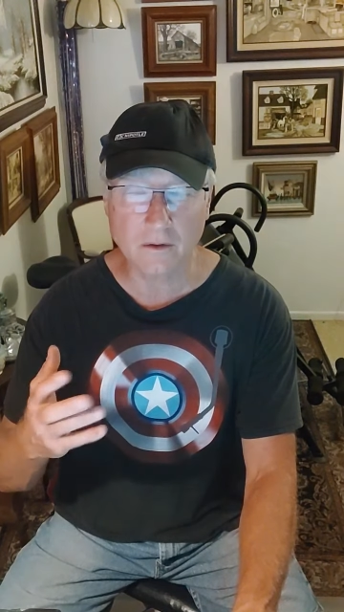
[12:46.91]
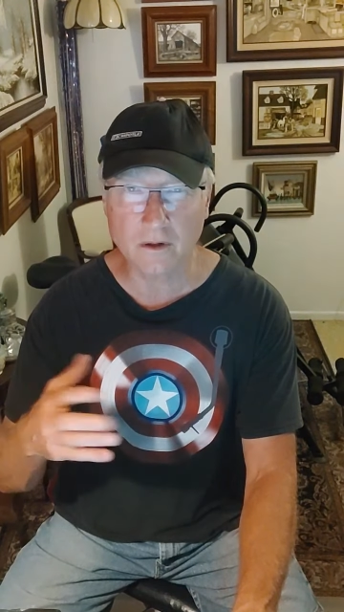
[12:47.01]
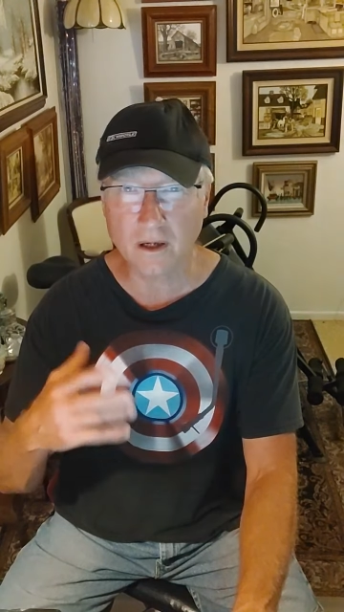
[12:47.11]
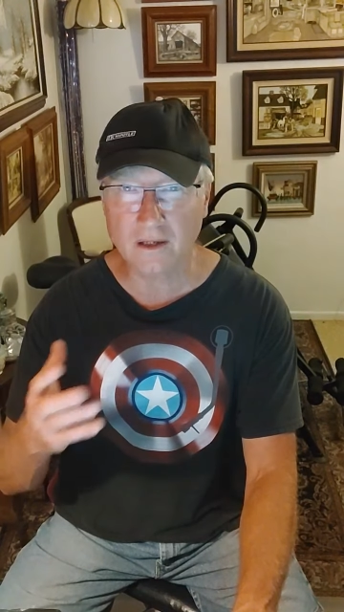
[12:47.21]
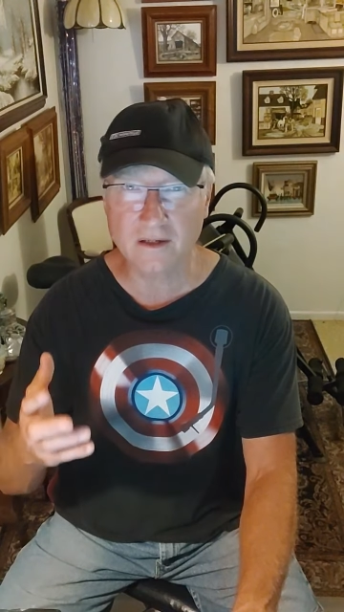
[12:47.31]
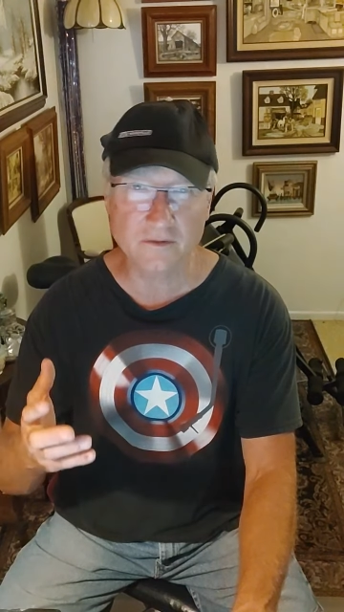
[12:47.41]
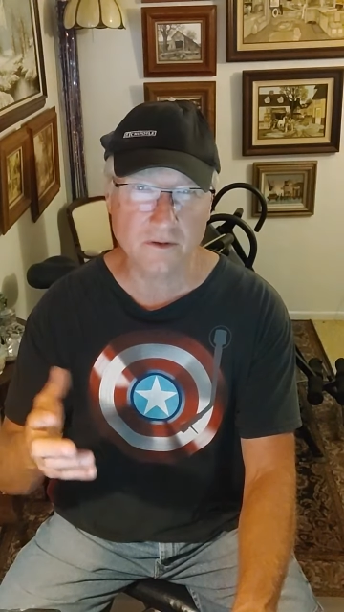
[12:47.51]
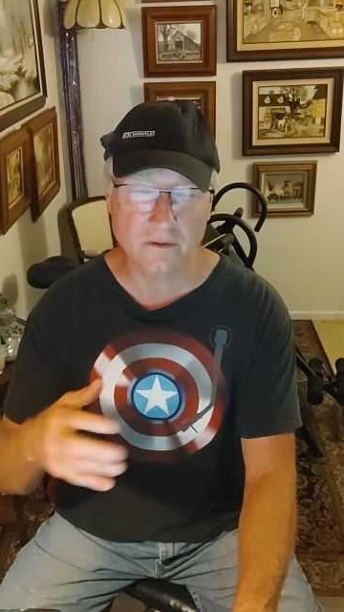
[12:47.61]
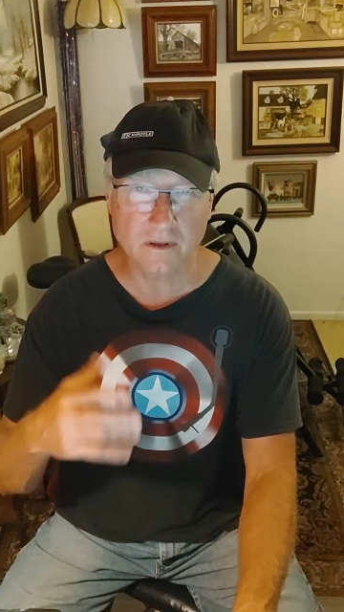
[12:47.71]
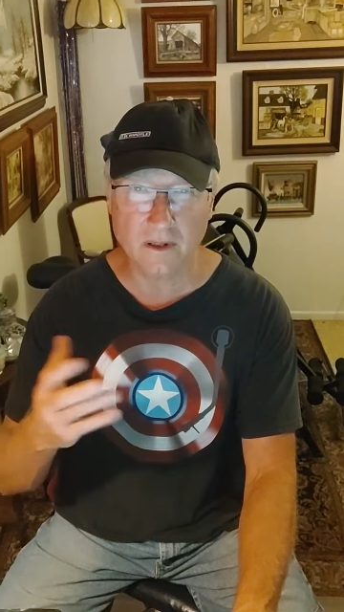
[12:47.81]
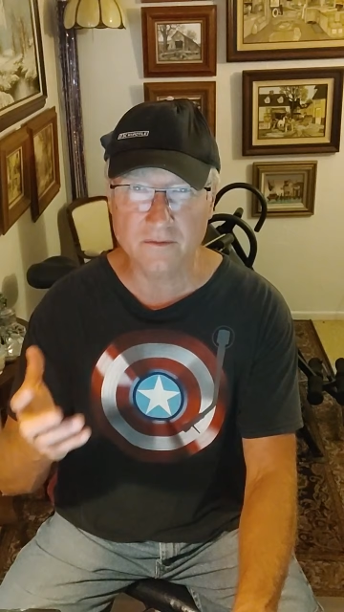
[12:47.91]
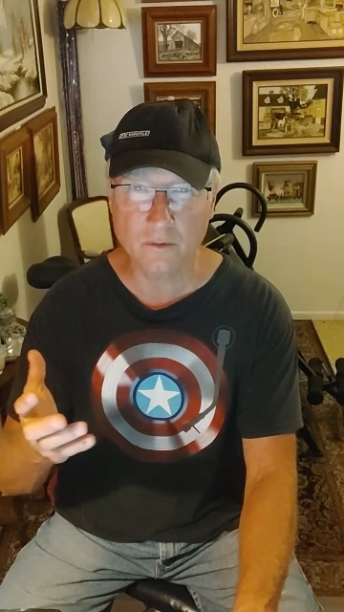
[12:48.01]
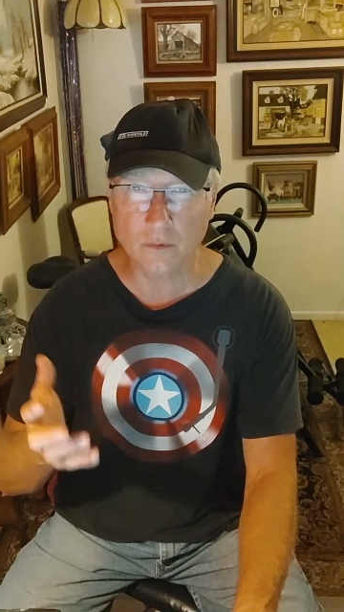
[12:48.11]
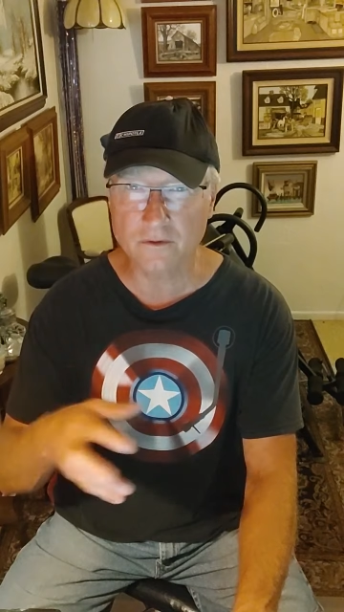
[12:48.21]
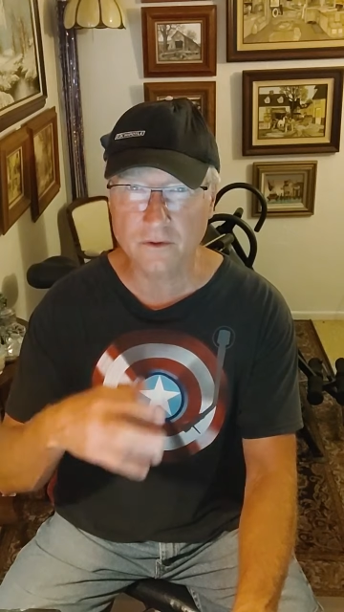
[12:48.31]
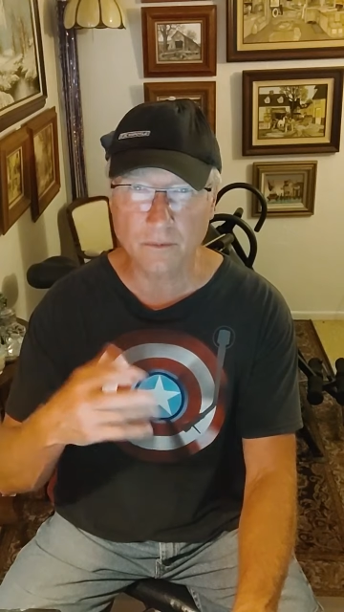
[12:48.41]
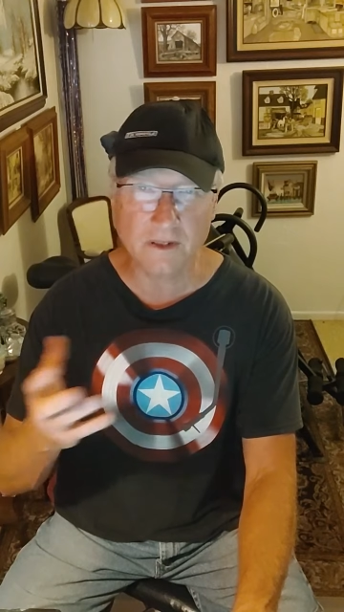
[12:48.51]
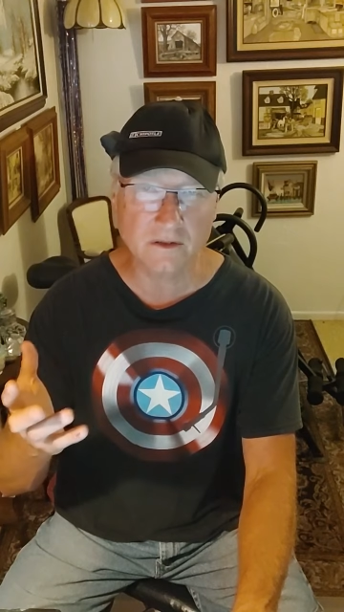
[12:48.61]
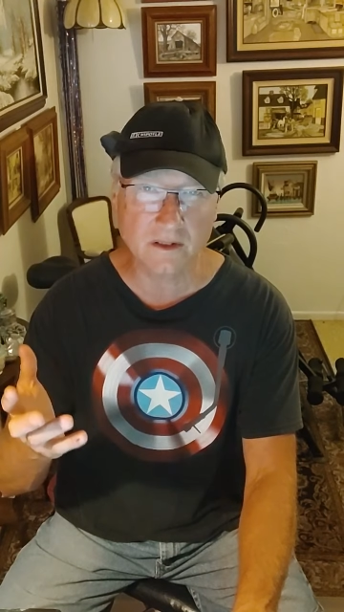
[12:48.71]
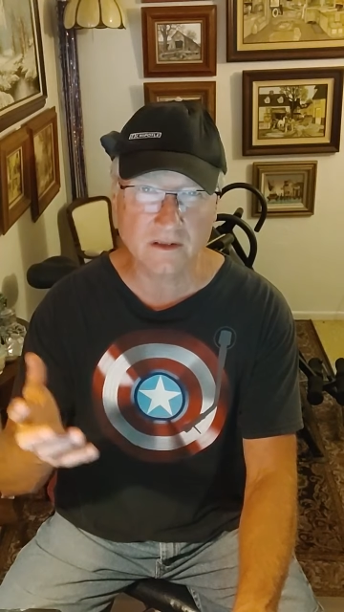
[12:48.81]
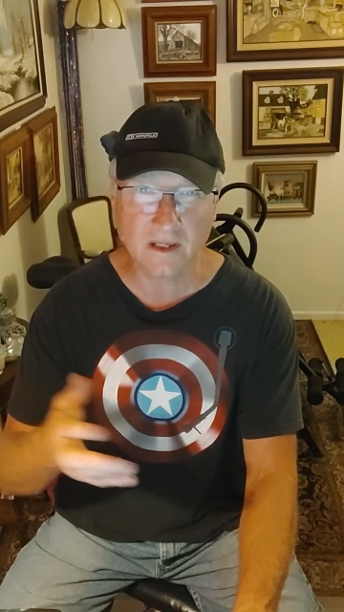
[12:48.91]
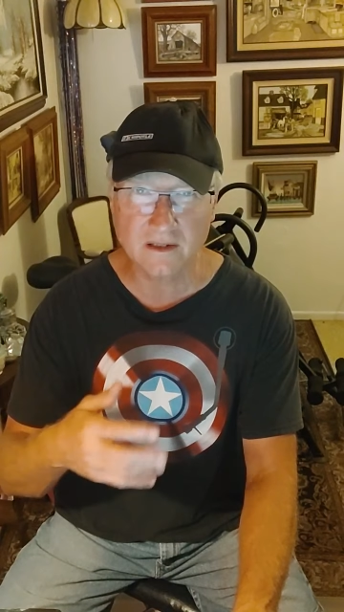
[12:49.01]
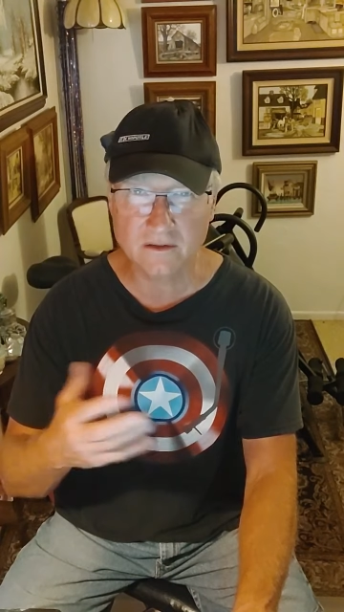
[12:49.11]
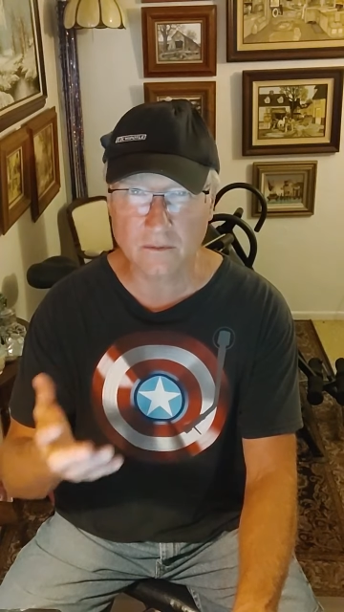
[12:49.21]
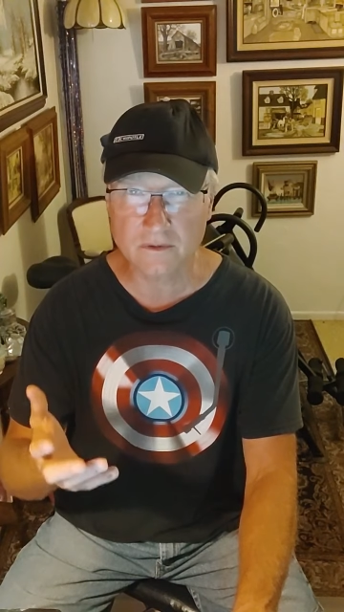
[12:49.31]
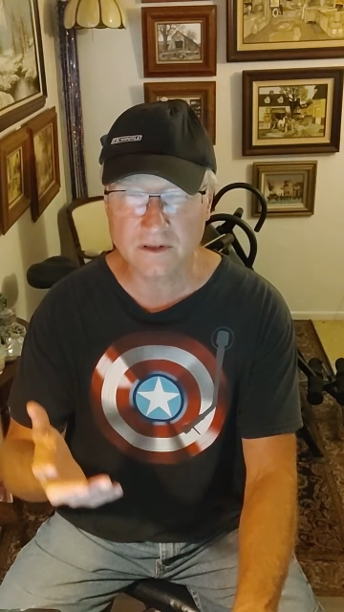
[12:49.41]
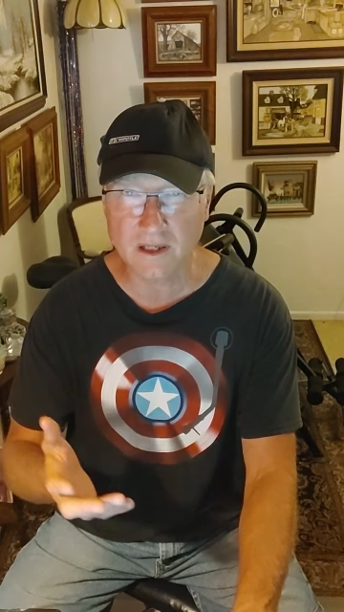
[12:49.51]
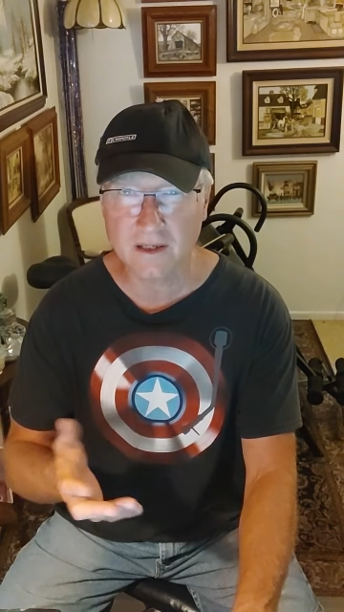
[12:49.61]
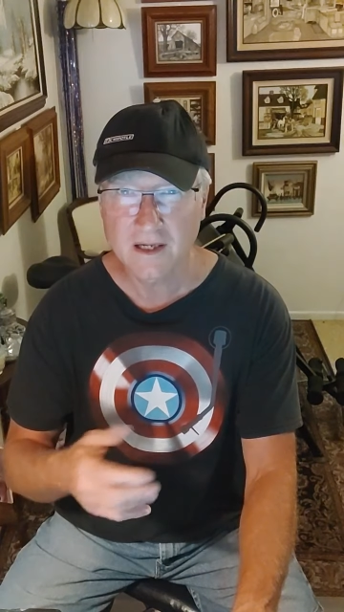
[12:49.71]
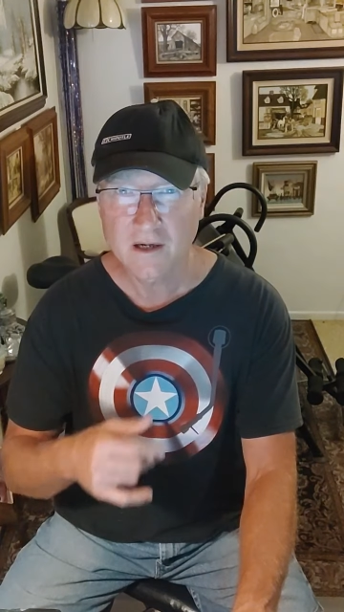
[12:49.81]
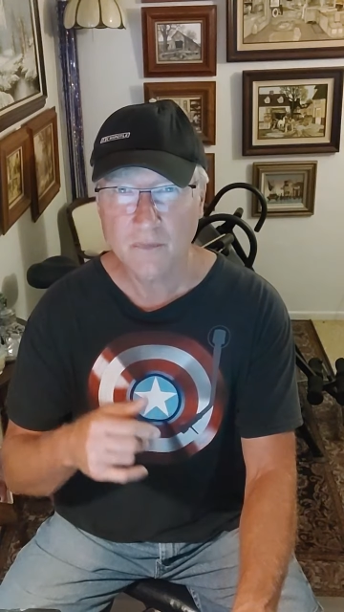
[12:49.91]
"Oh God loves loves the world so much that he sent his own son."